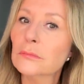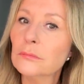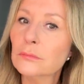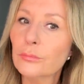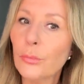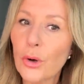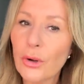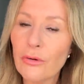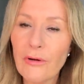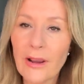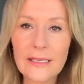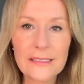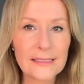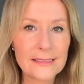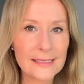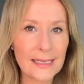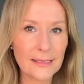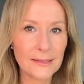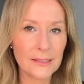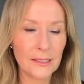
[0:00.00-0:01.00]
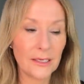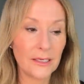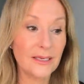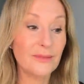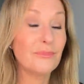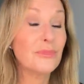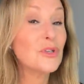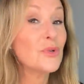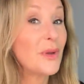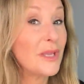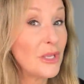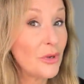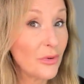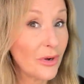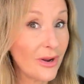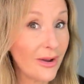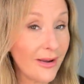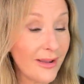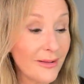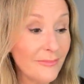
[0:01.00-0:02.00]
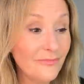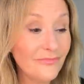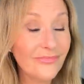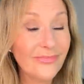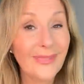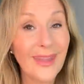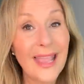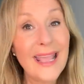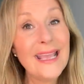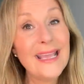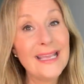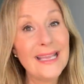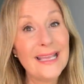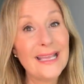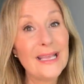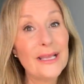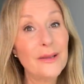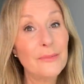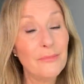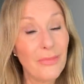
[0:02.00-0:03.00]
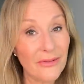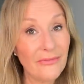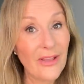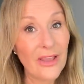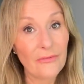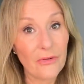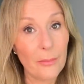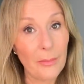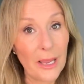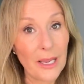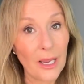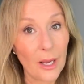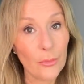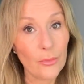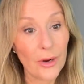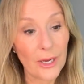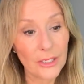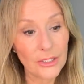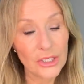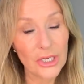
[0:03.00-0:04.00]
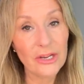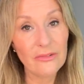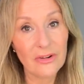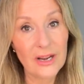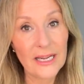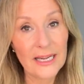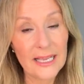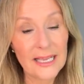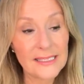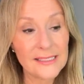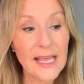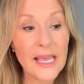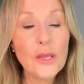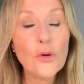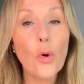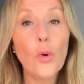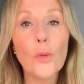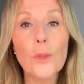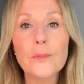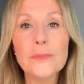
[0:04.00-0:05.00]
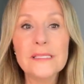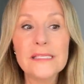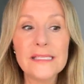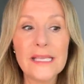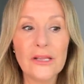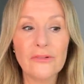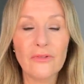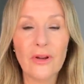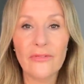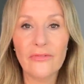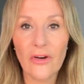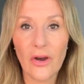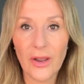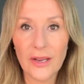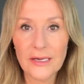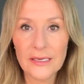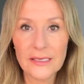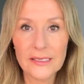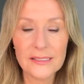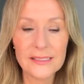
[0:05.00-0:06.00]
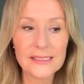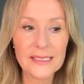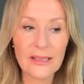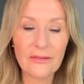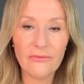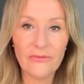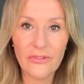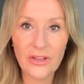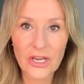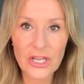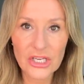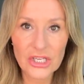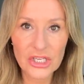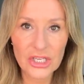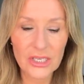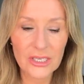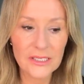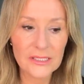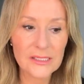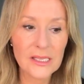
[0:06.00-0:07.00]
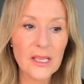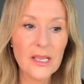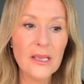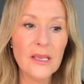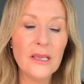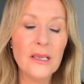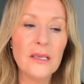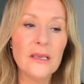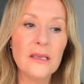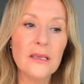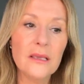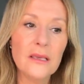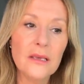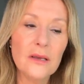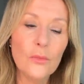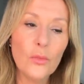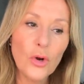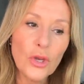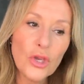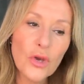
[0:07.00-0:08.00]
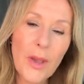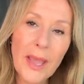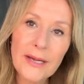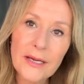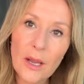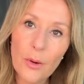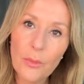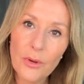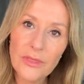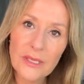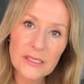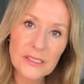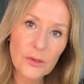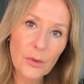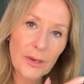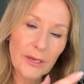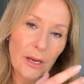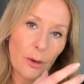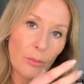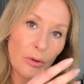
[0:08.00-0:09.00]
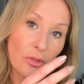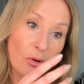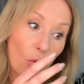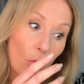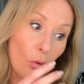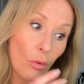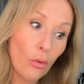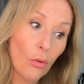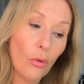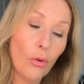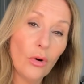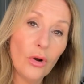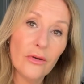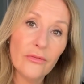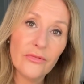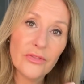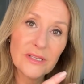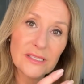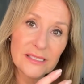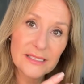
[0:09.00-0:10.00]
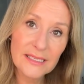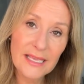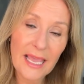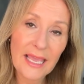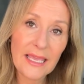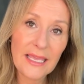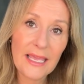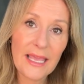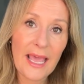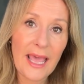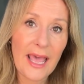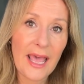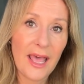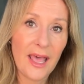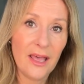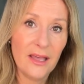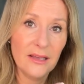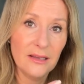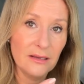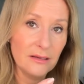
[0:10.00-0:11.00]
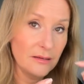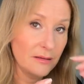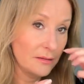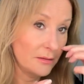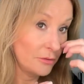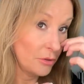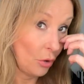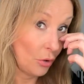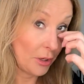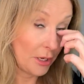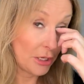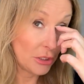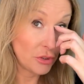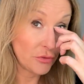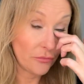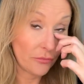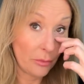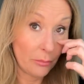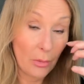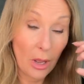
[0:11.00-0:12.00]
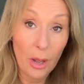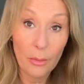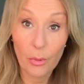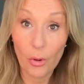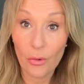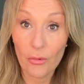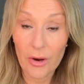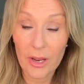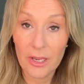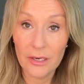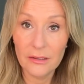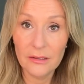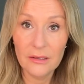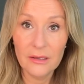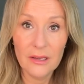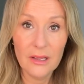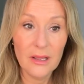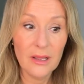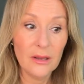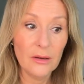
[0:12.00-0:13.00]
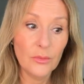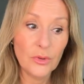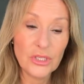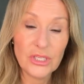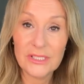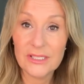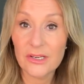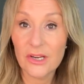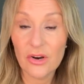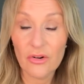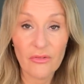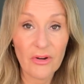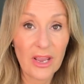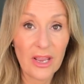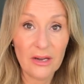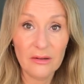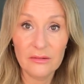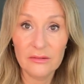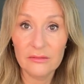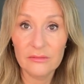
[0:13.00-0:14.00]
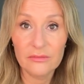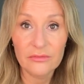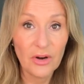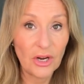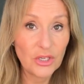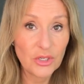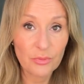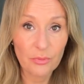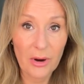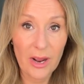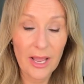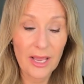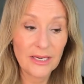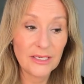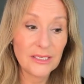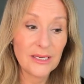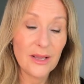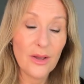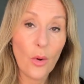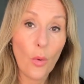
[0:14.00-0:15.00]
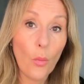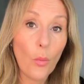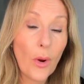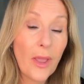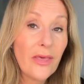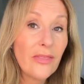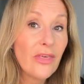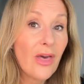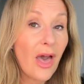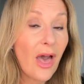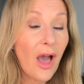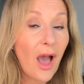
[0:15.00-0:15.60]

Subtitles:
Boy Races outside, between you and I, my favourite makeup range. It really is. They call them skin refiners, skin finishers. What you end up with is you end up with all of the skincare knowledge from Erborian, which is a Korean French brand, with